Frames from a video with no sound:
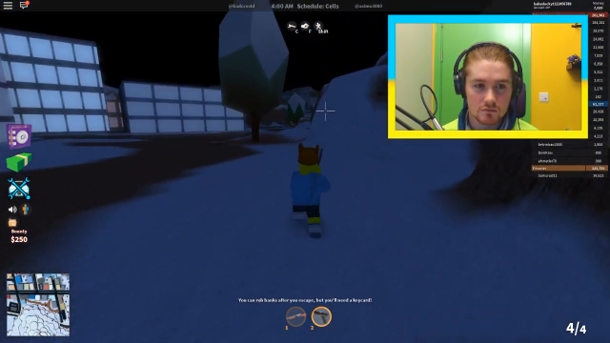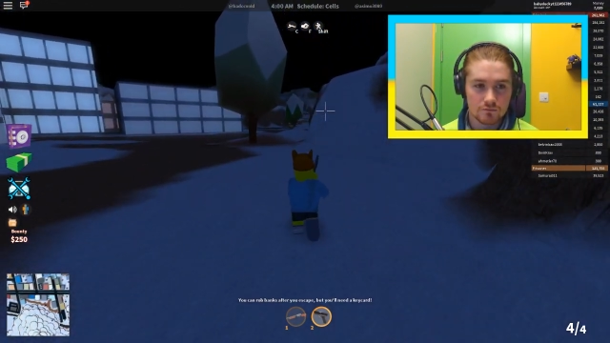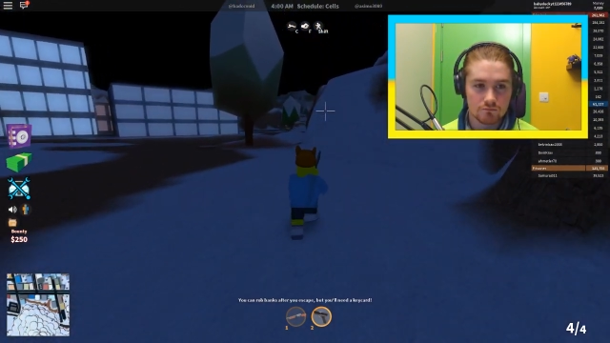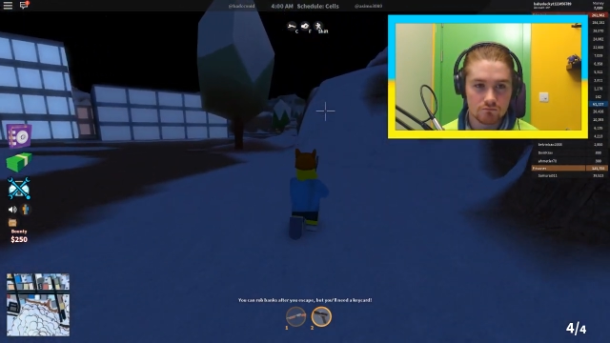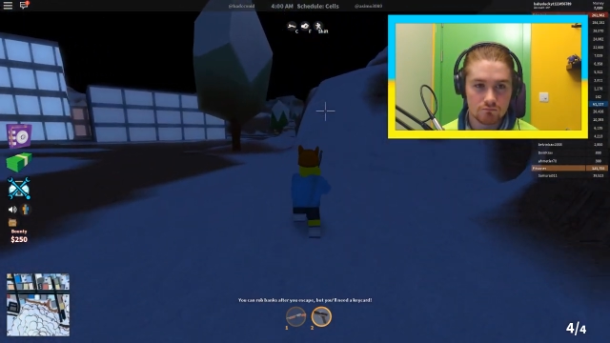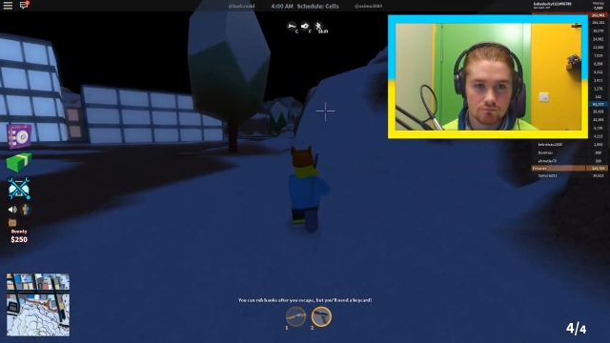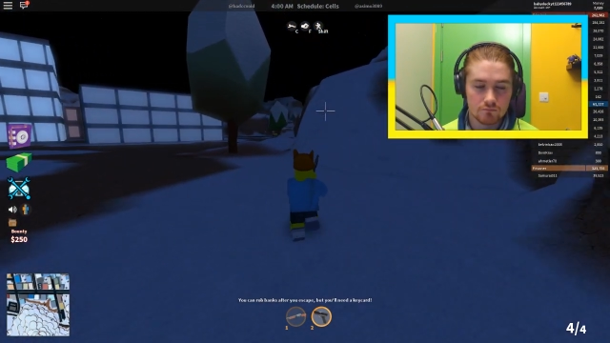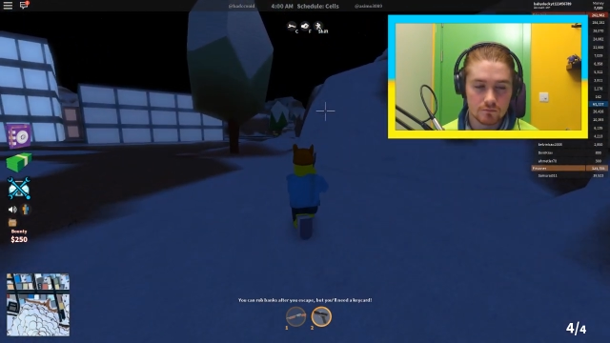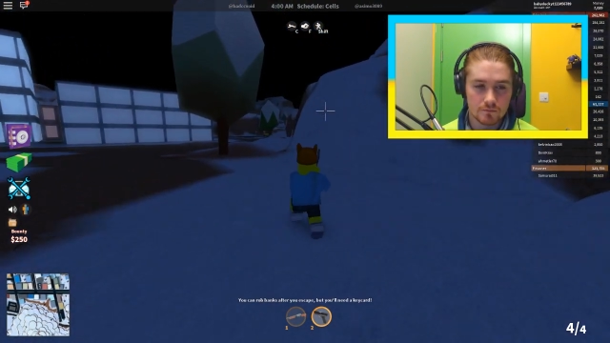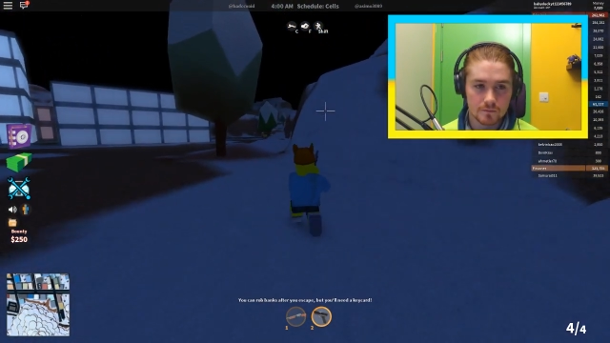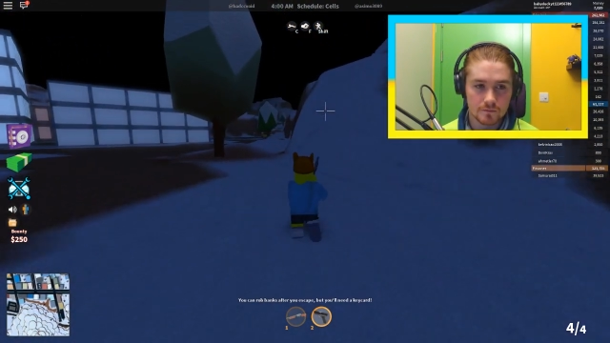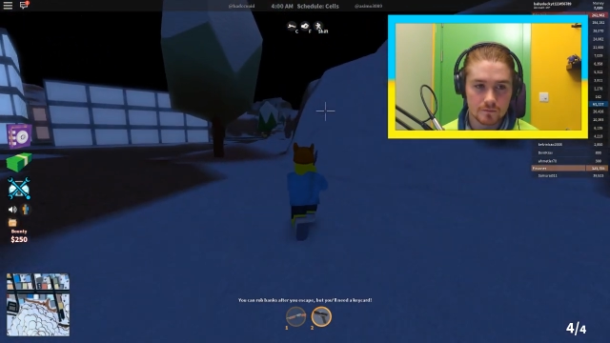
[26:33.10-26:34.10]
Right, here's the dude that
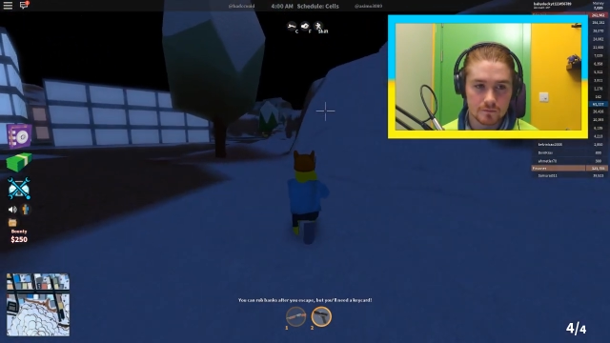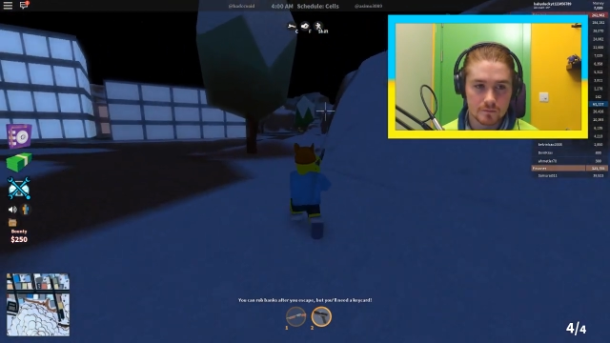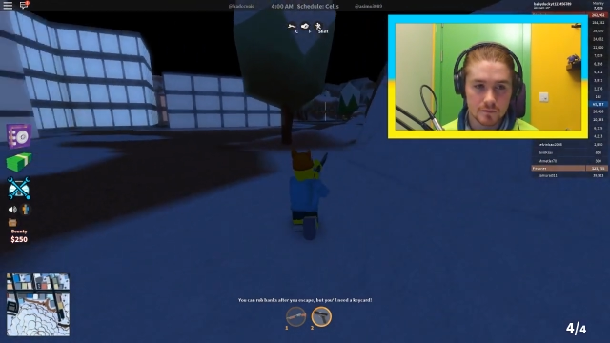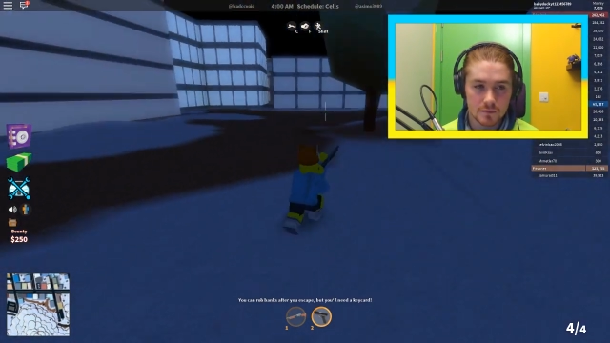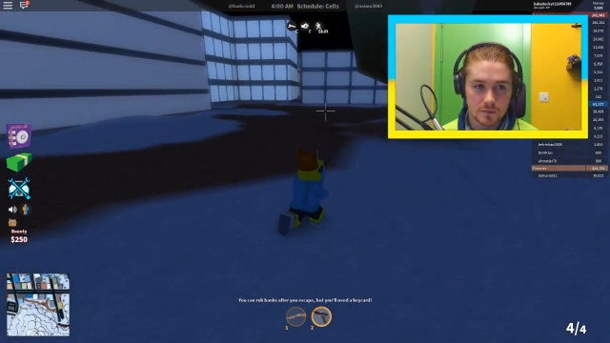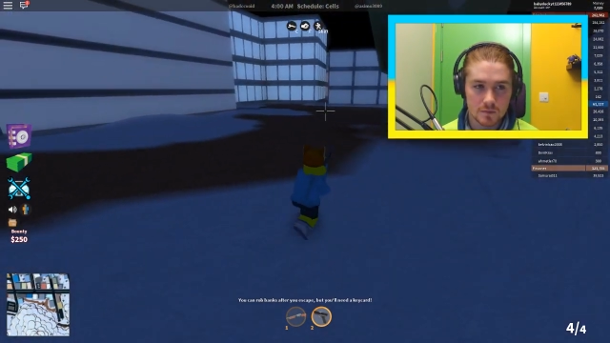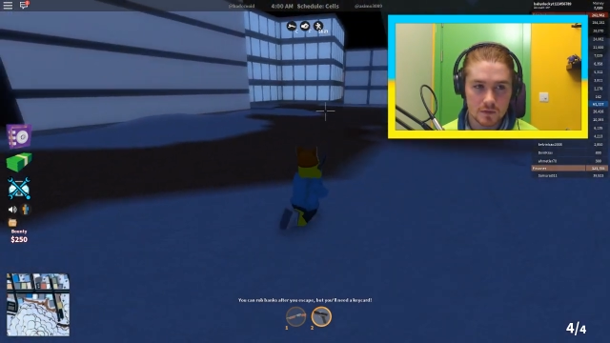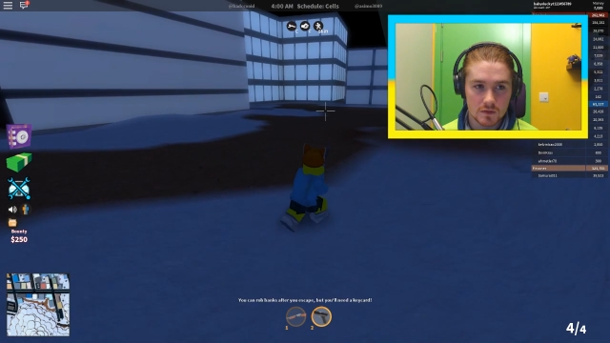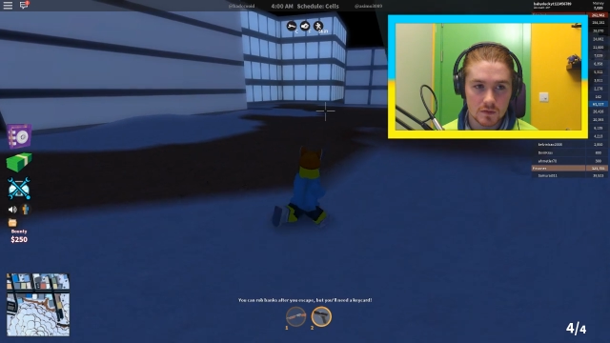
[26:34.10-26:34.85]
arrested me the last time.